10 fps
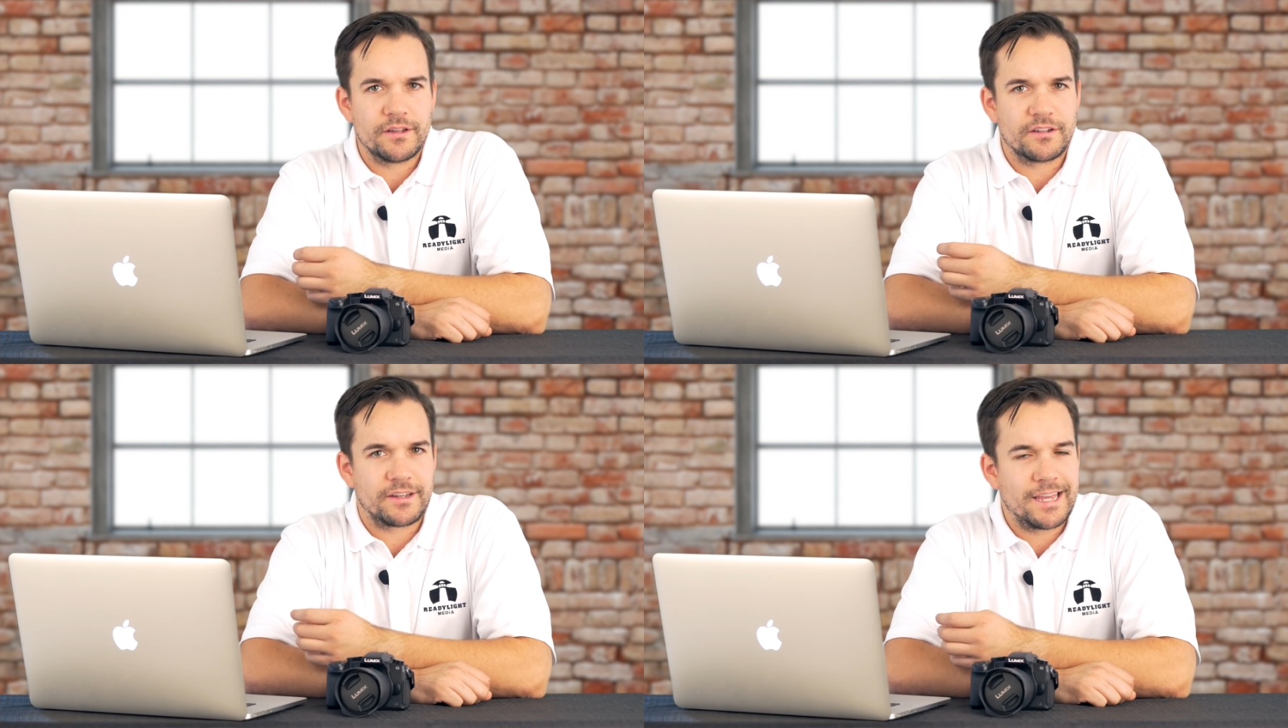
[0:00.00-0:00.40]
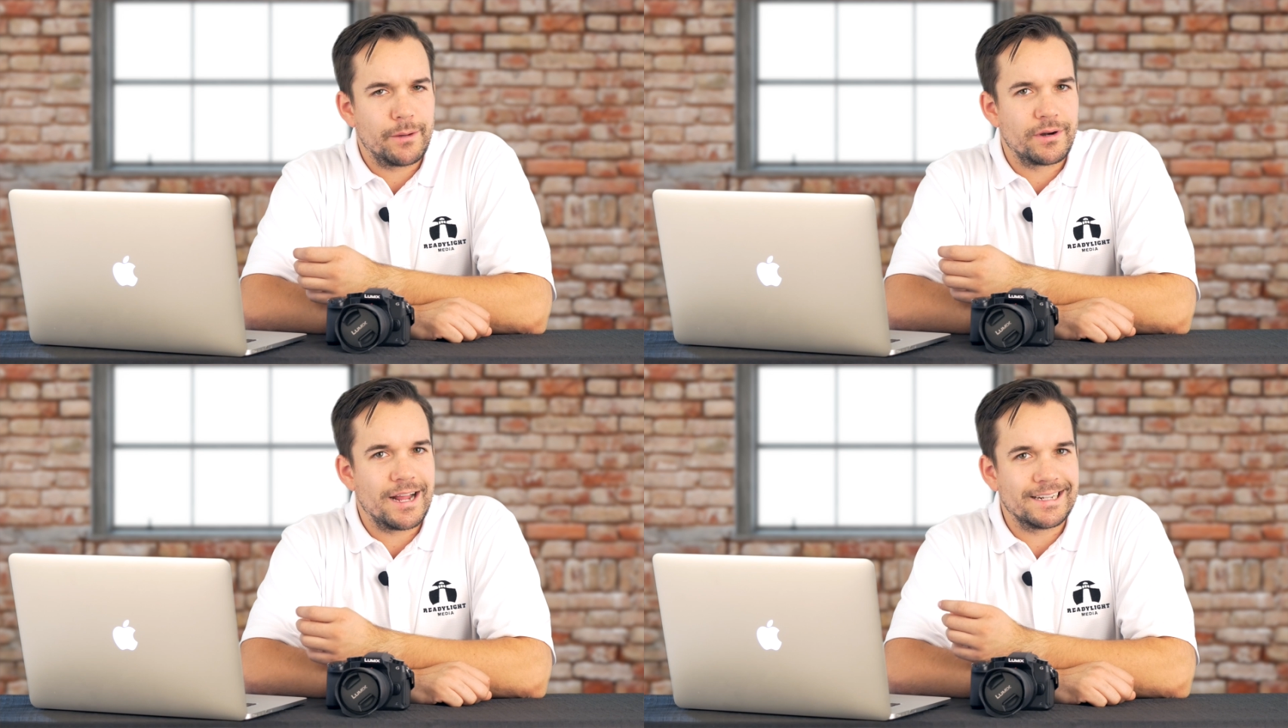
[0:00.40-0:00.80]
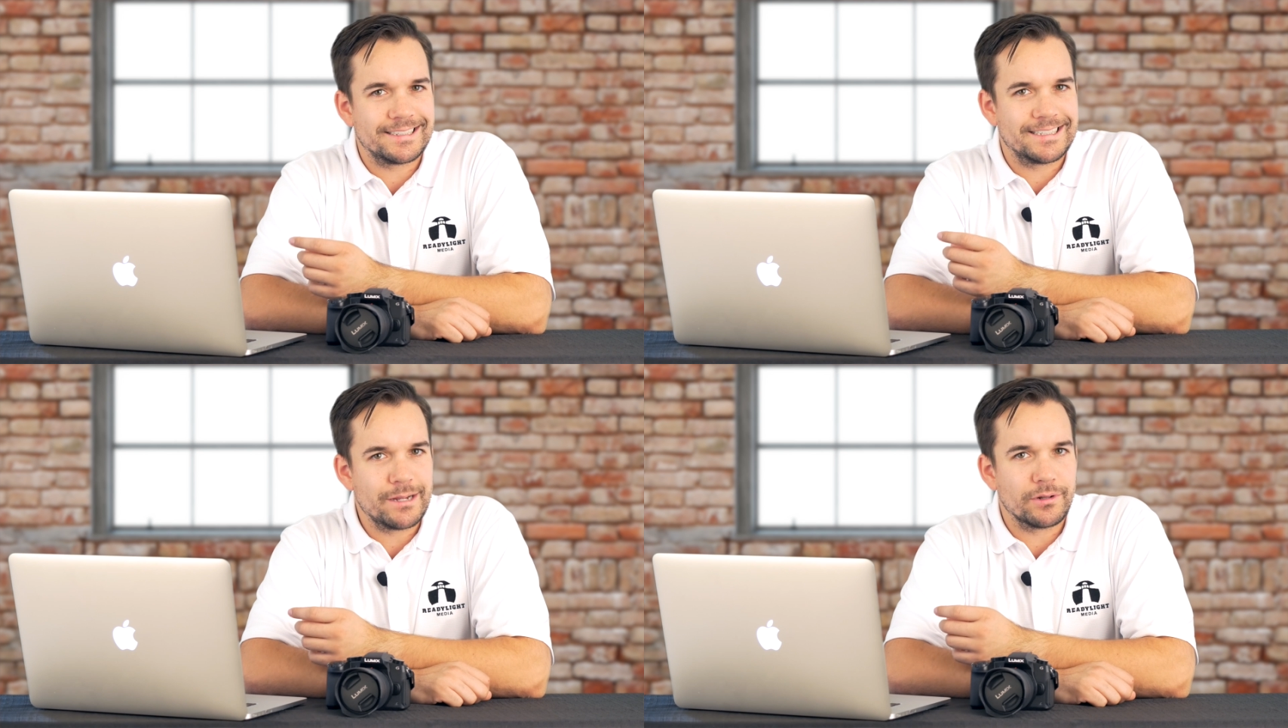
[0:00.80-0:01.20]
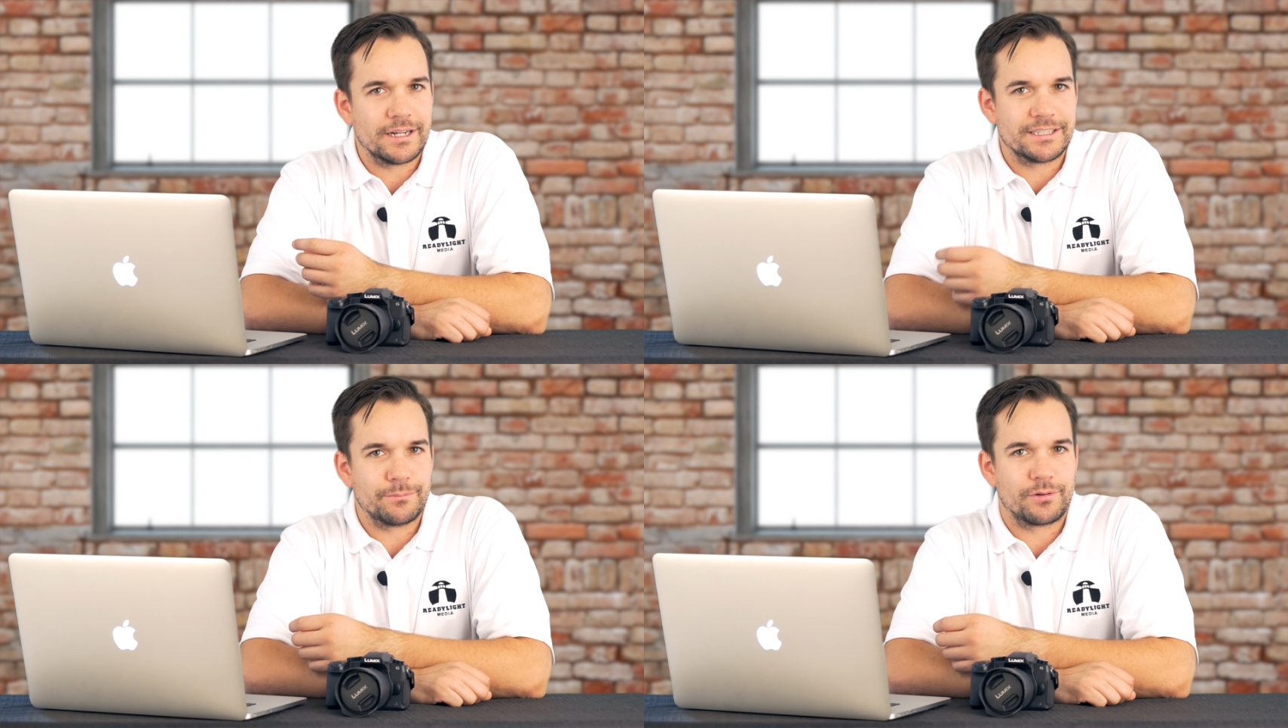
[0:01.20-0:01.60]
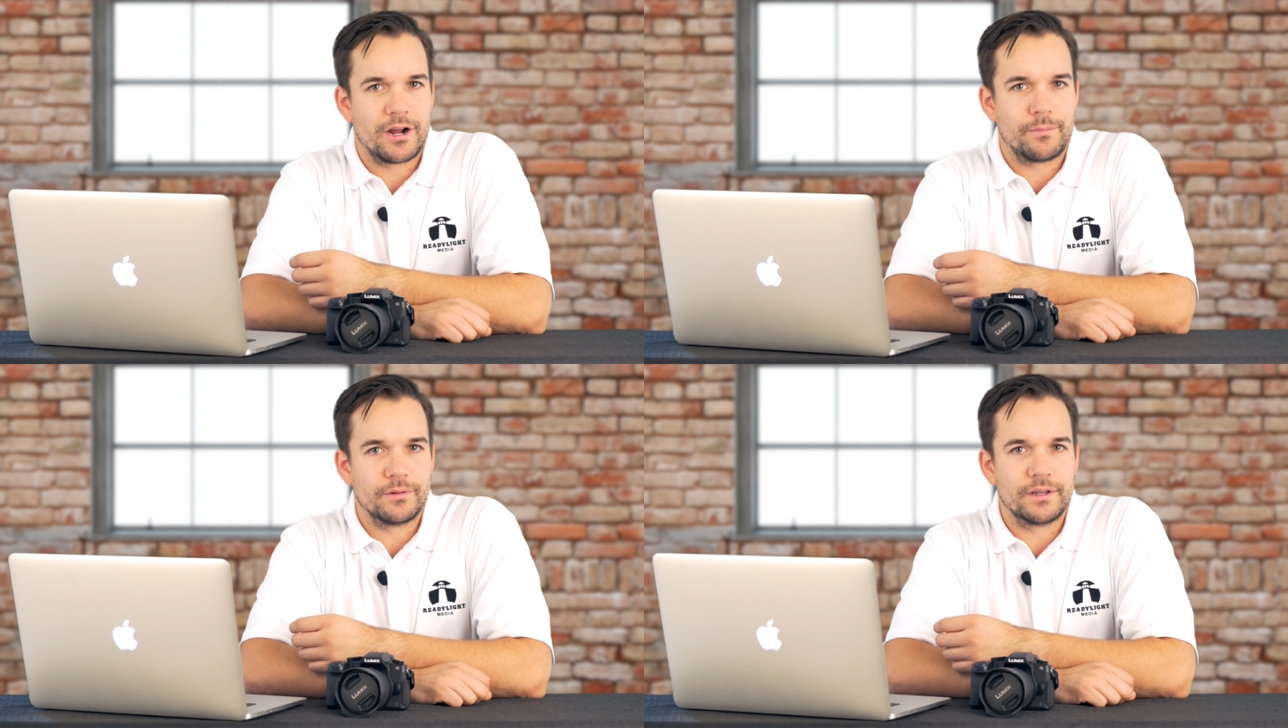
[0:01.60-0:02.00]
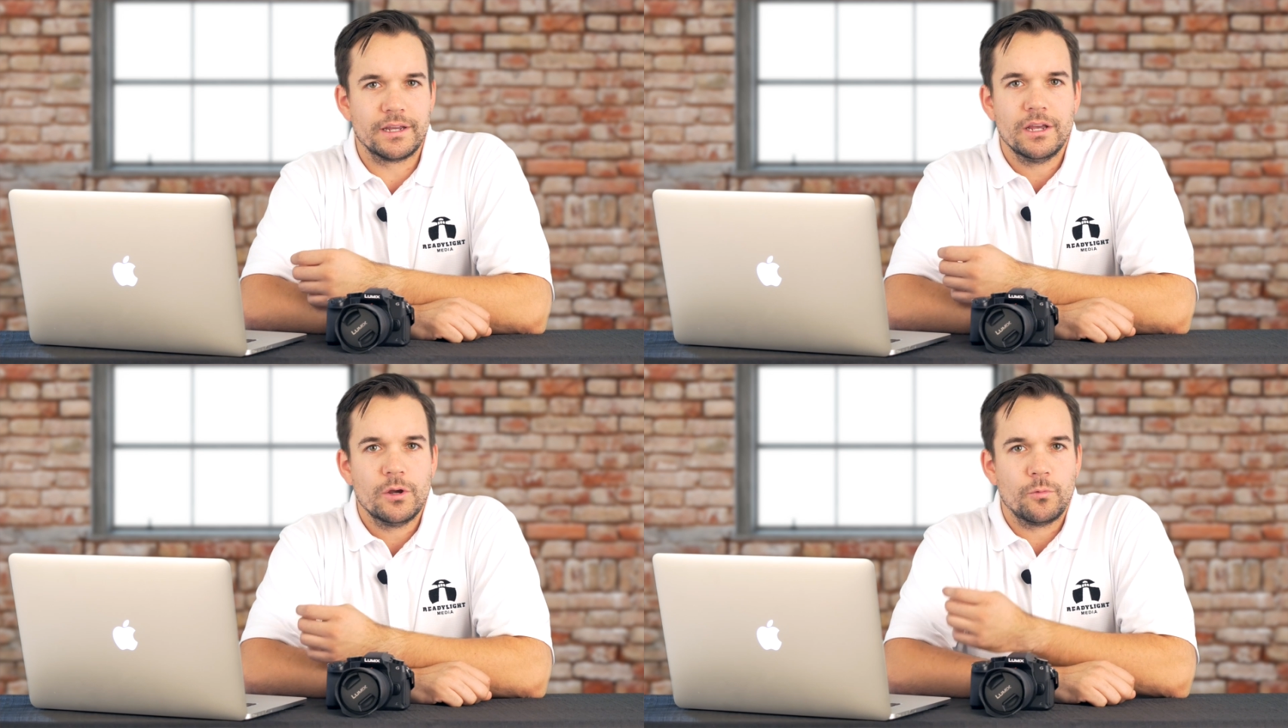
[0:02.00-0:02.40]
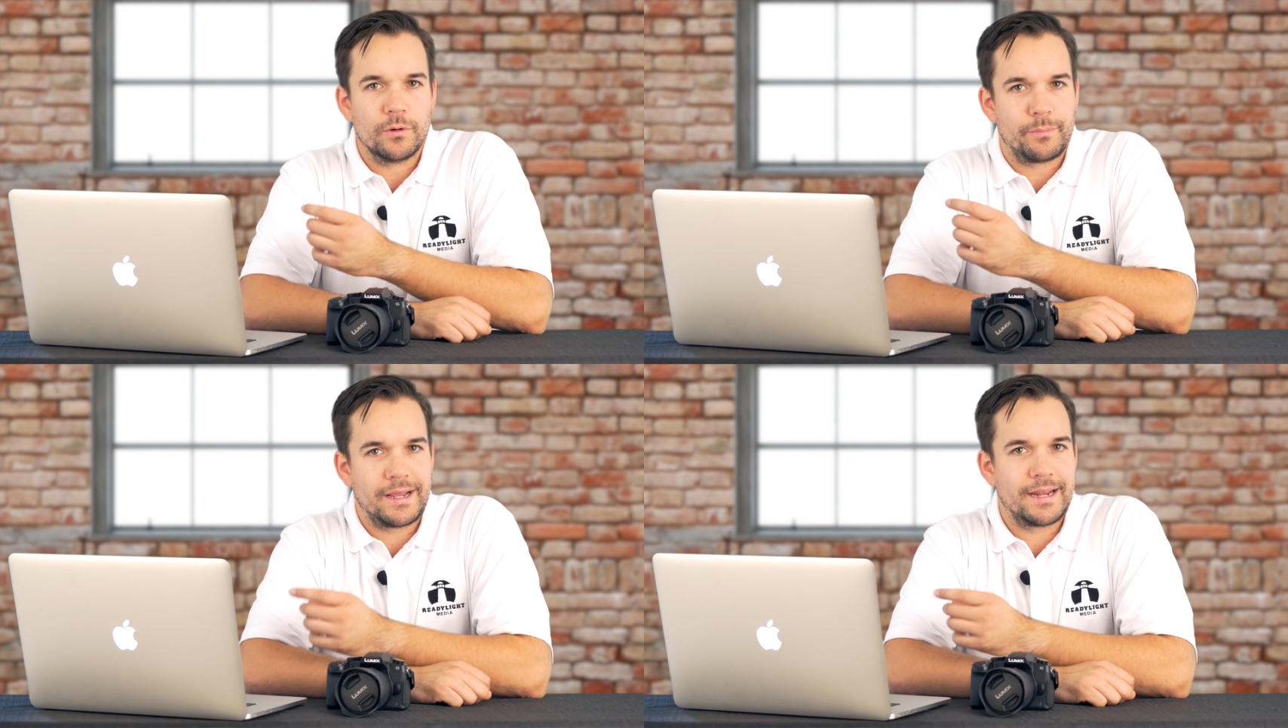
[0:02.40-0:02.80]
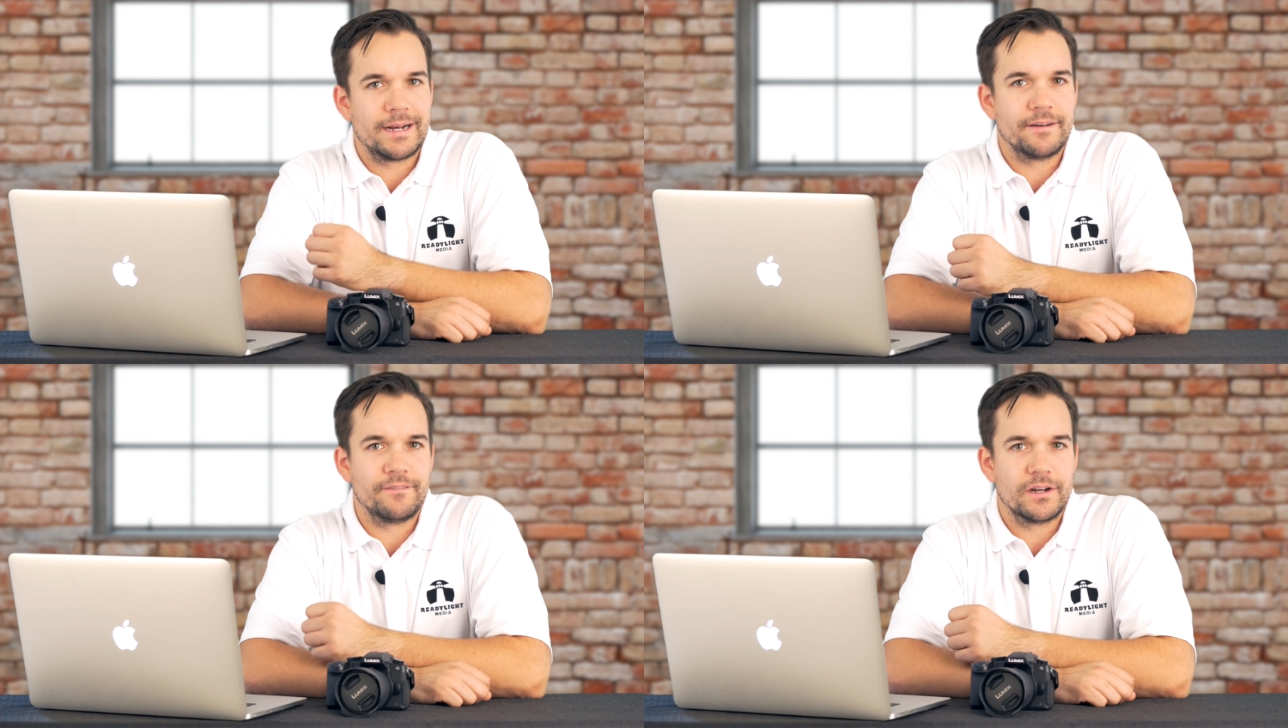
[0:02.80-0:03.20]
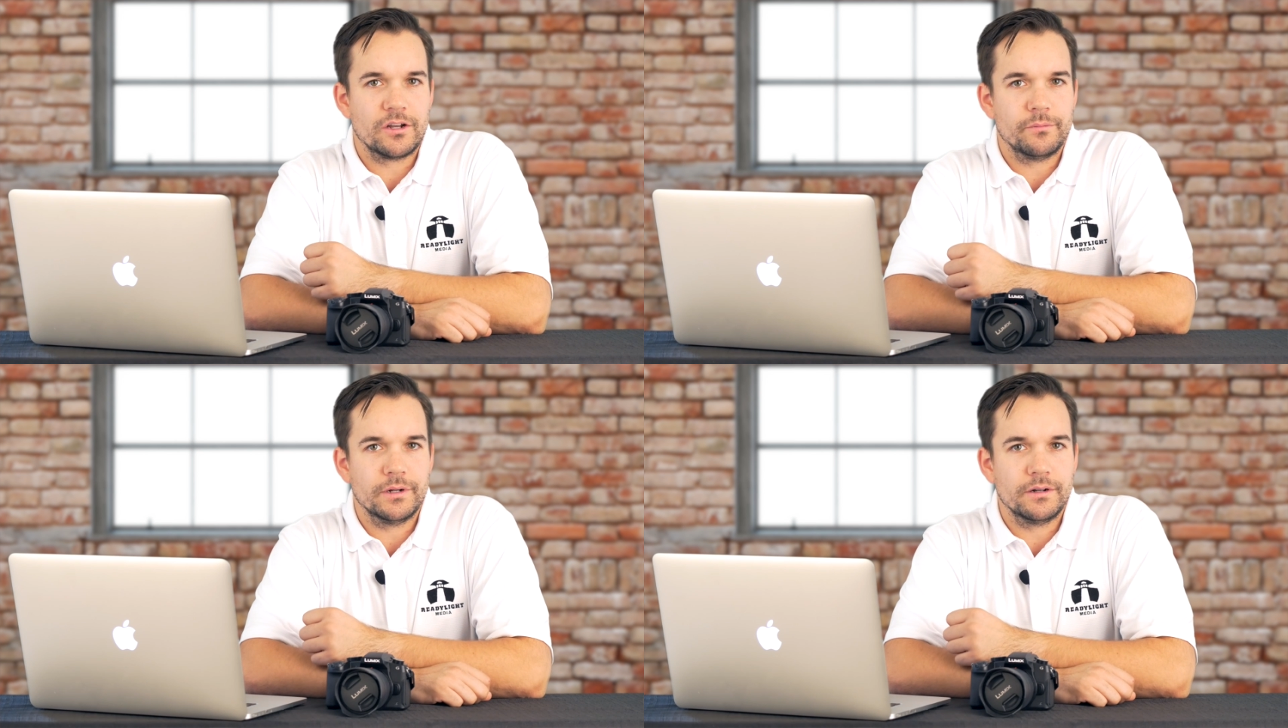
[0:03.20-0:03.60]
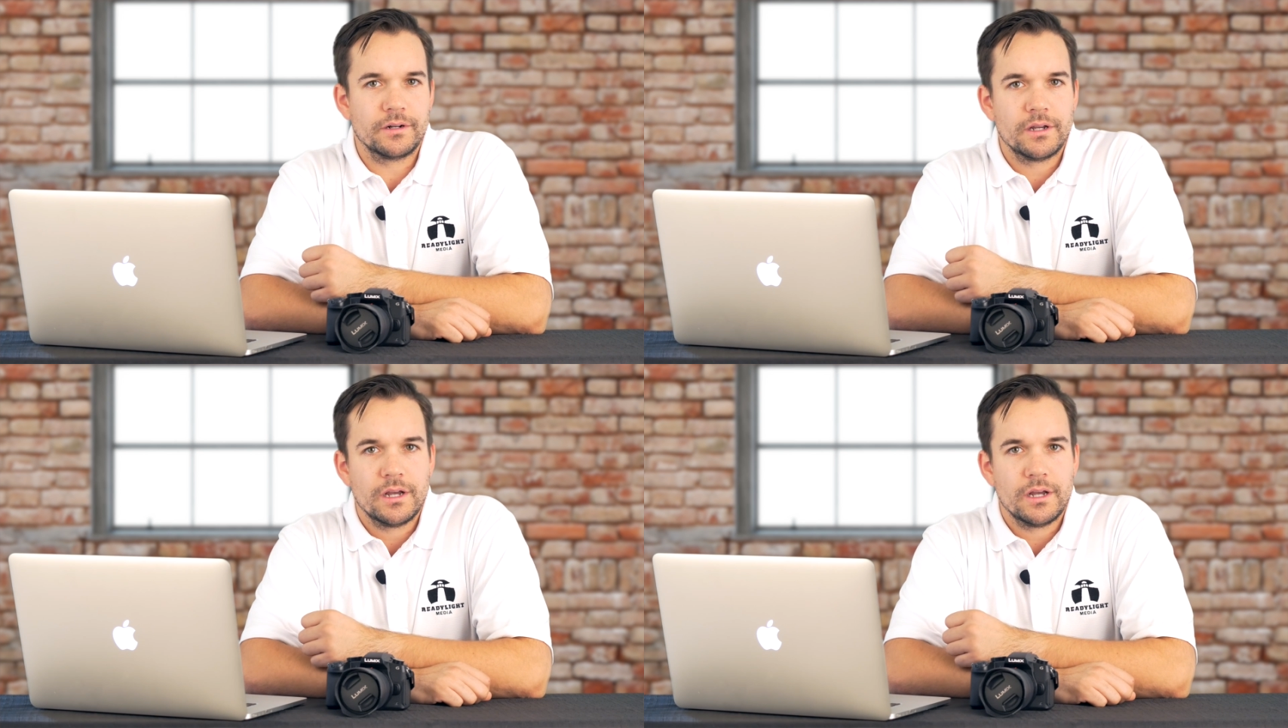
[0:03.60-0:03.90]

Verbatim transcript: is the camera not stabilizing properly when panning in video mode.